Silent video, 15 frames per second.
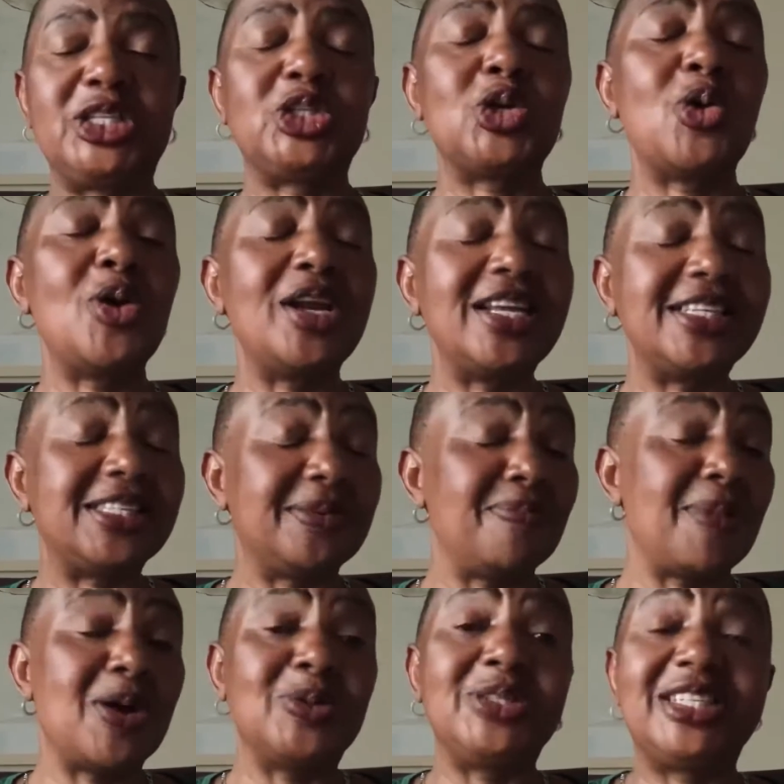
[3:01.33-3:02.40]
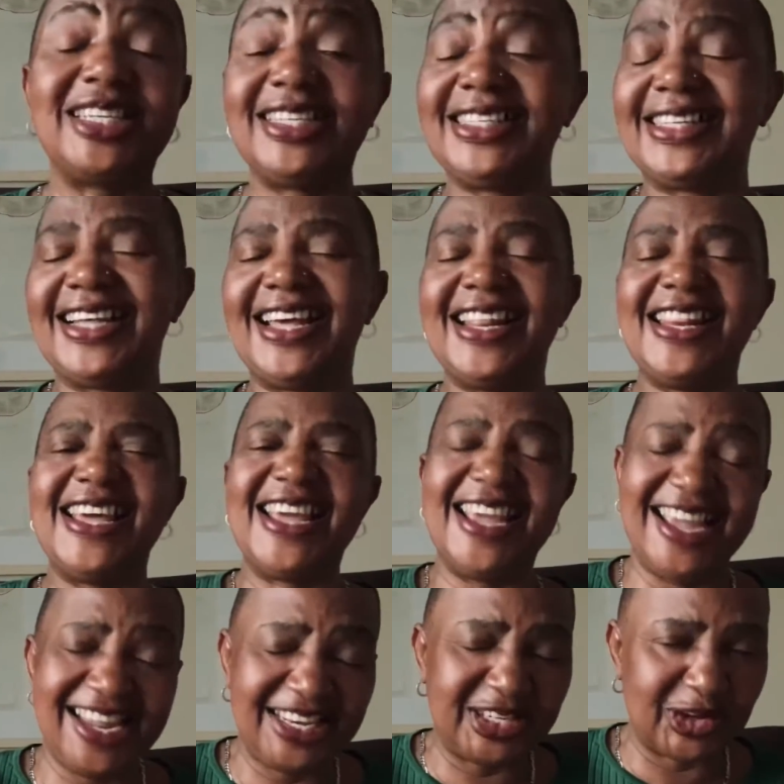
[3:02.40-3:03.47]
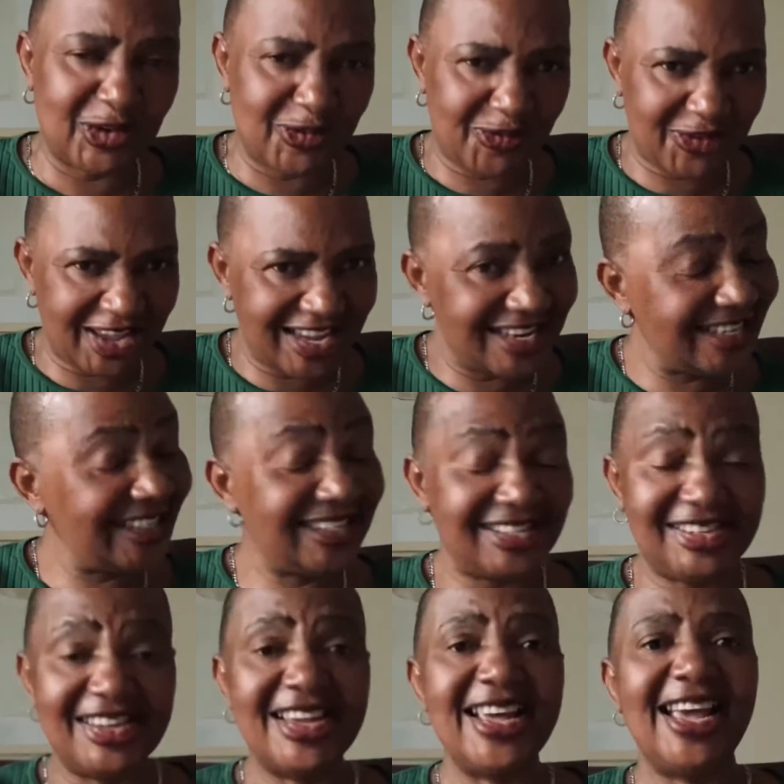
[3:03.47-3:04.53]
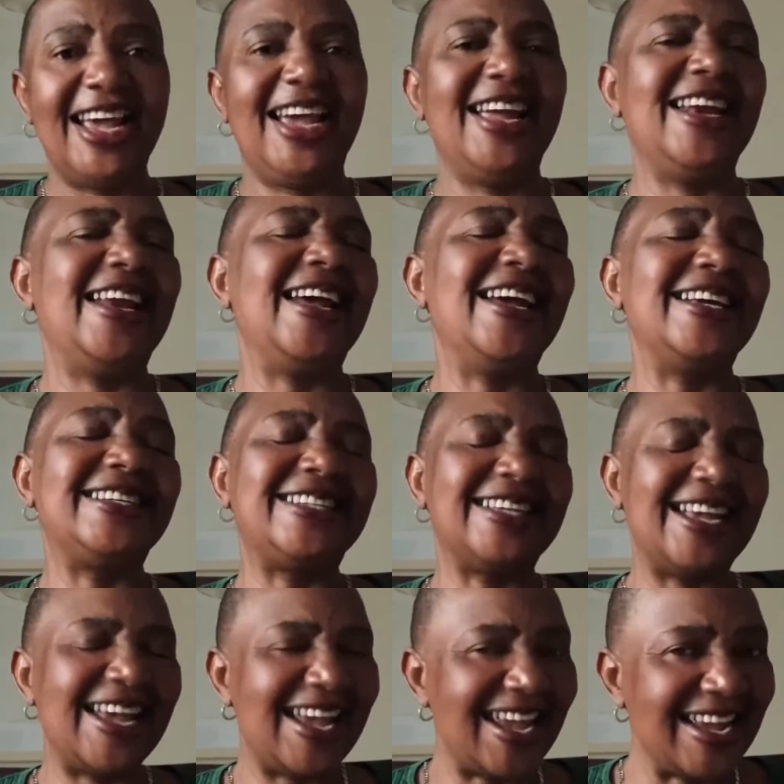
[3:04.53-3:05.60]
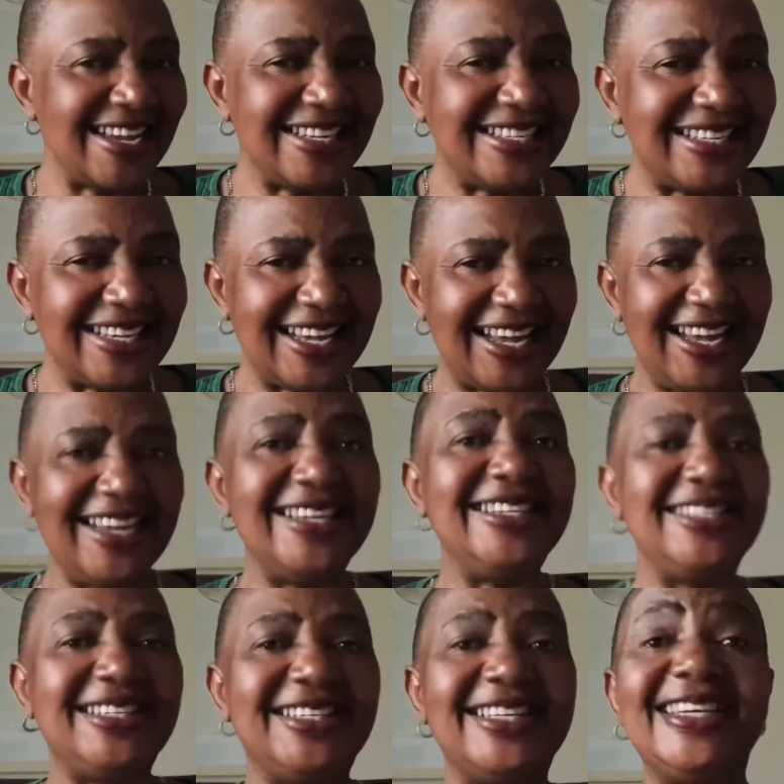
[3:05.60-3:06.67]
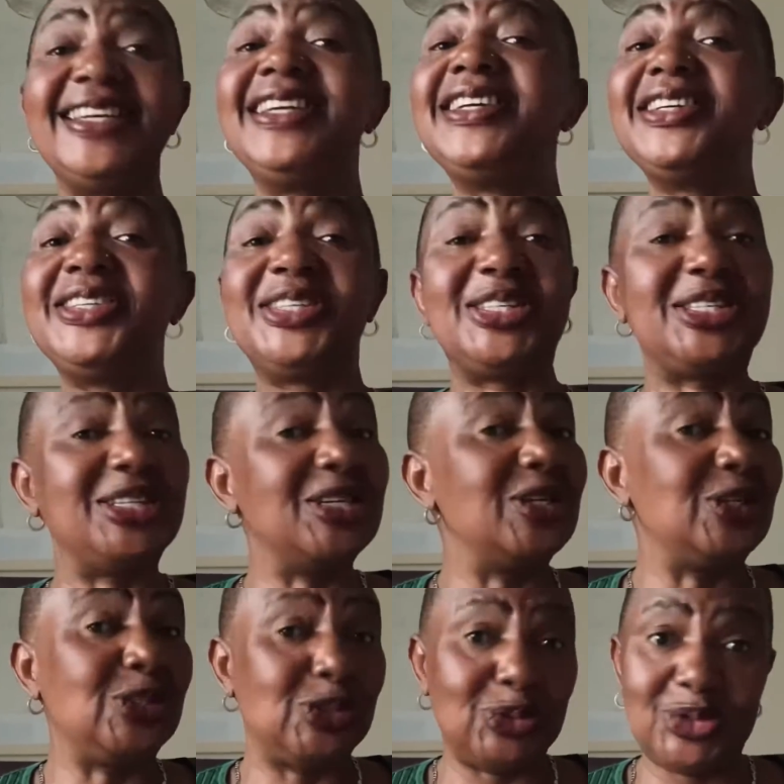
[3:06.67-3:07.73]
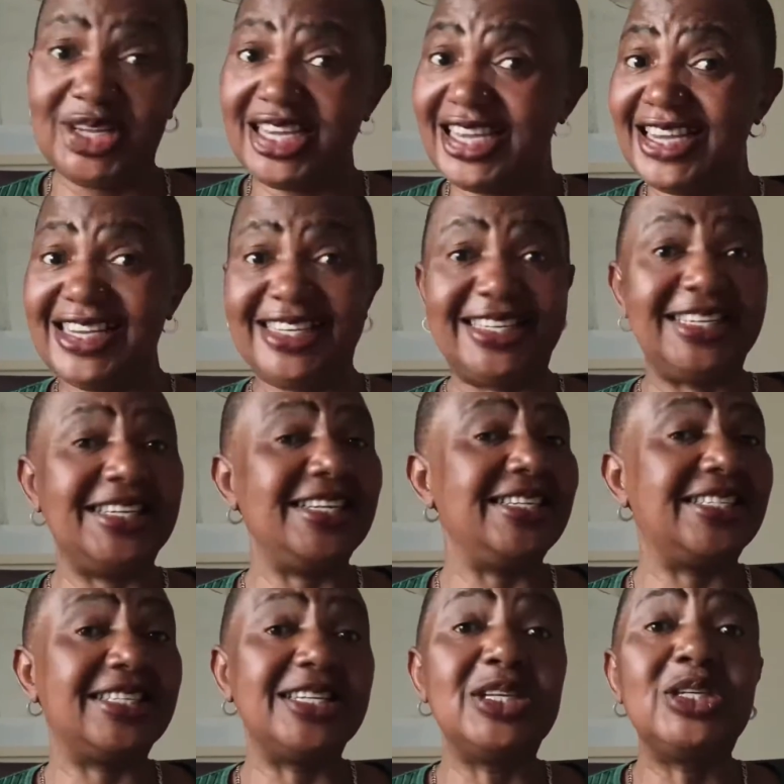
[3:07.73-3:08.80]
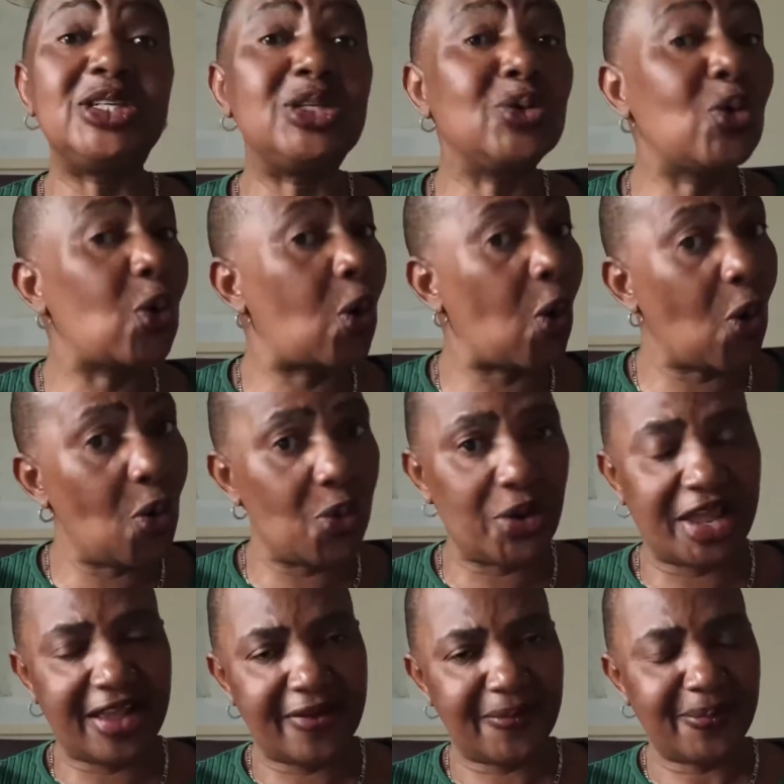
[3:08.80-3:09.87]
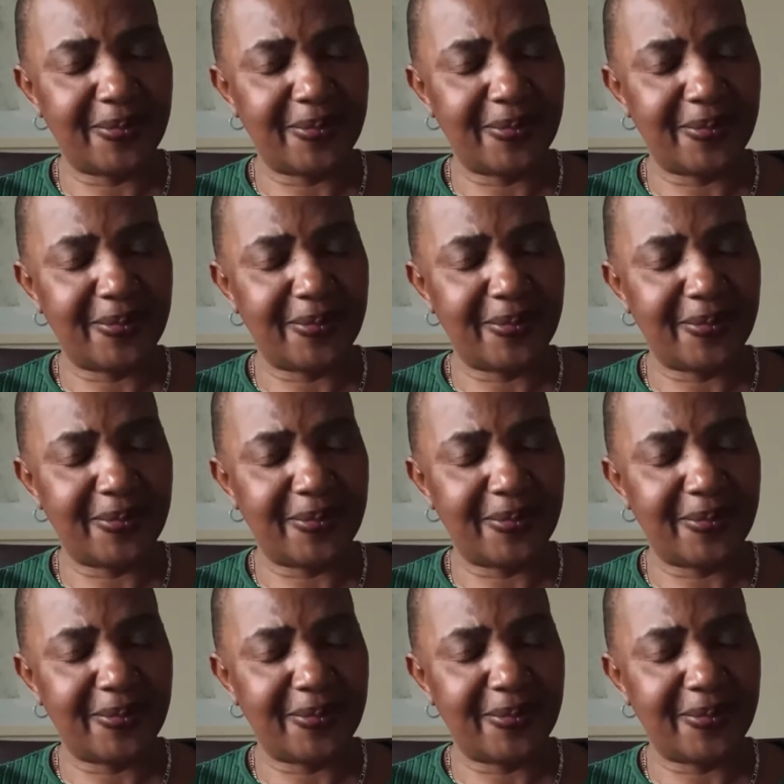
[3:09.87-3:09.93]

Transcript: tallest mountains at the age of 80? And at 88, he is still doing it. He is still going.